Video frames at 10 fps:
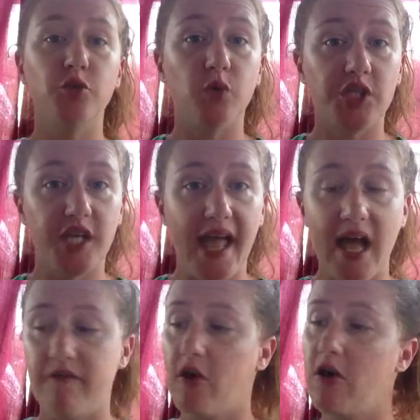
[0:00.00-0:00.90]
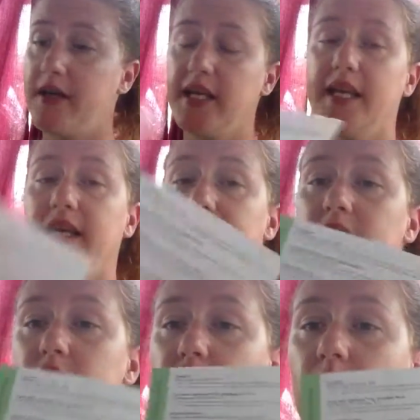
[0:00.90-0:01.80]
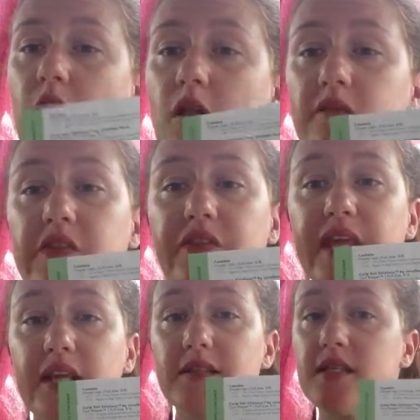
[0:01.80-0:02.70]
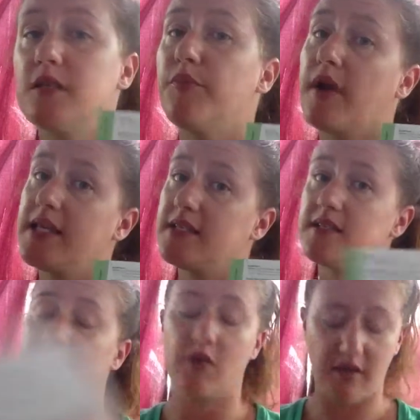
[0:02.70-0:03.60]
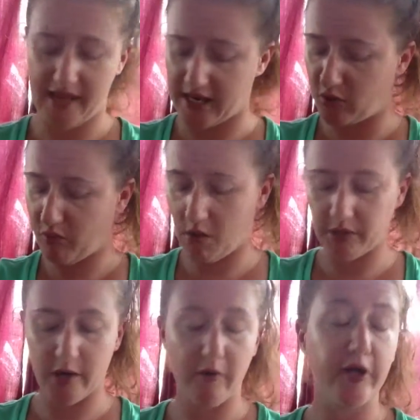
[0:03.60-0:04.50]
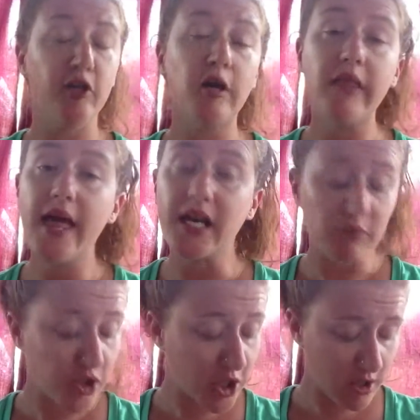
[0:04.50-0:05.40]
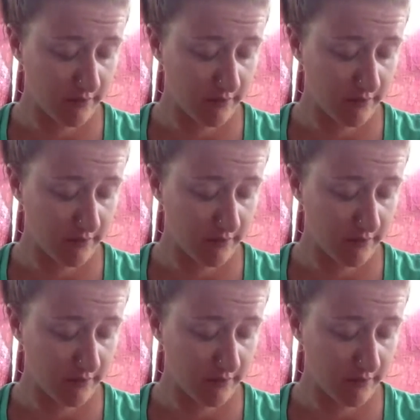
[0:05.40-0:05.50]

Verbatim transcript: you what you have on it, and it tells you all of the things and the prices and all that. You probably already know that, I'm sure.